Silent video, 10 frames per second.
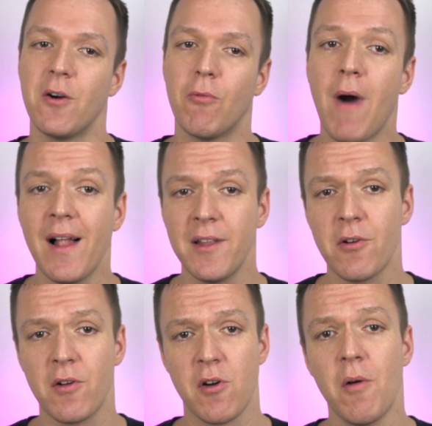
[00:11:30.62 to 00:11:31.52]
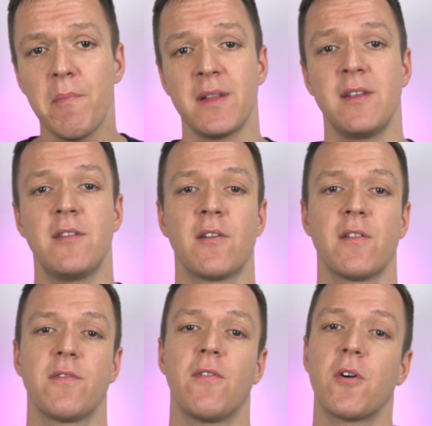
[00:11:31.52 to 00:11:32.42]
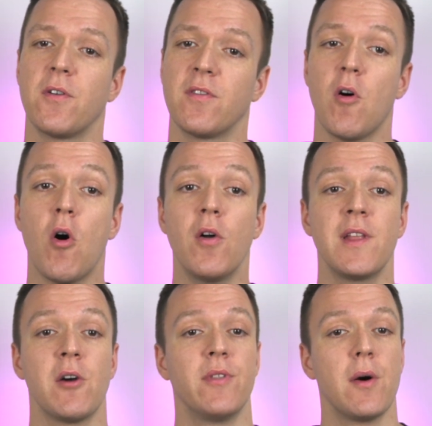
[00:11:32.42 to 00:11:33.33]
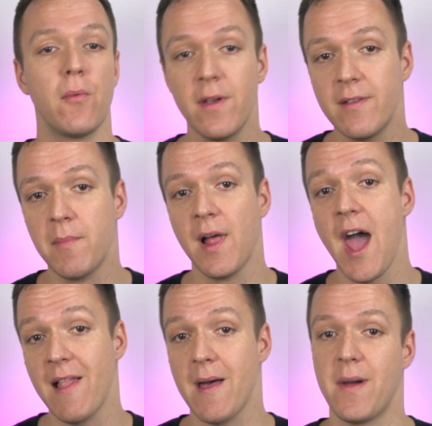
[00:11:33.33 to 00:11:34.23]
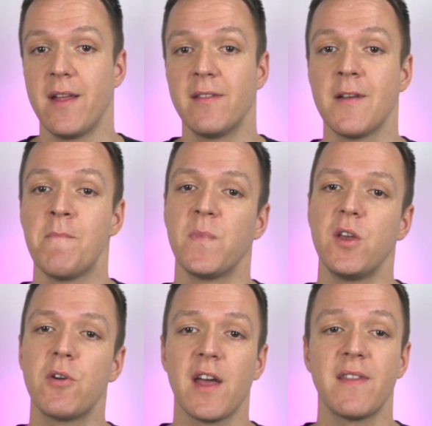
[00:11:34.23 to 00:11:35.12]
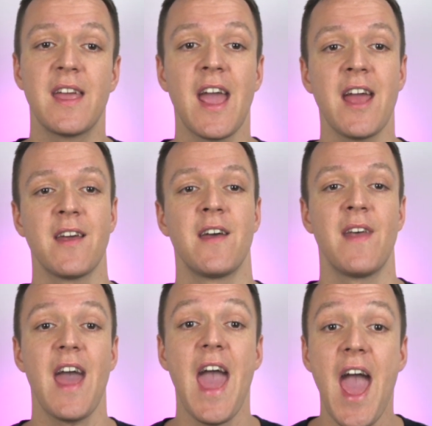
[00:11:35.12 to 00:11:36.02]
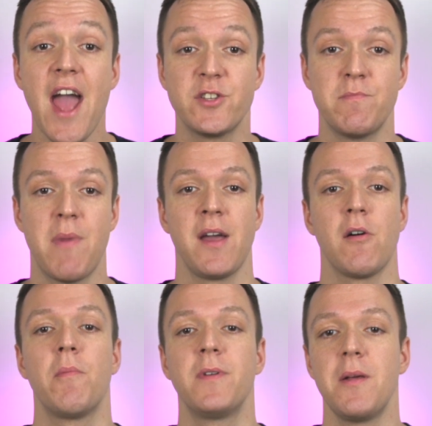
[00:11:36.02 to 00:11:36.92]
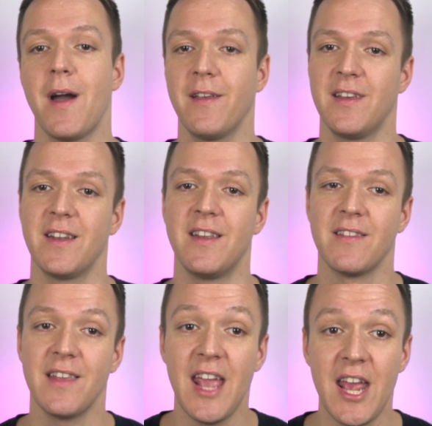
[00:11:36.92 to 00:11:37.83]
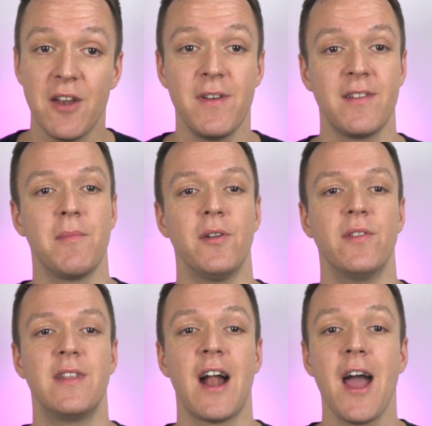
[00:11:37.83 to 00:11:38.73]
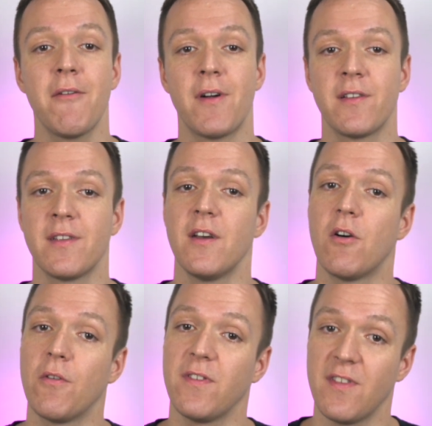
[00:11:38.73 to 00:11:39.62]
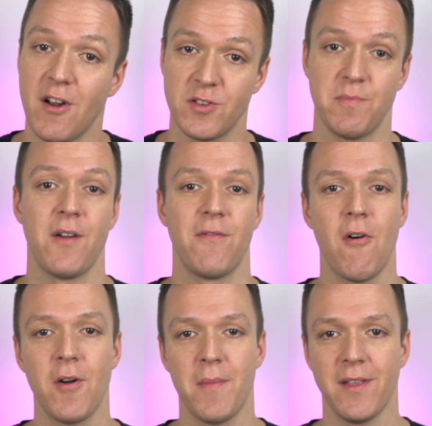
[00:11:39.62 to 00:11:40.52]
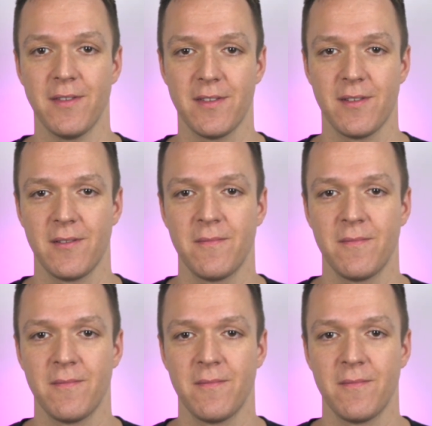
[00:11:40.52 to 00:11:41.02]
While your competitors focus only on the visible elements, you can gain an edge by optimizing these invisible drivers of search performance.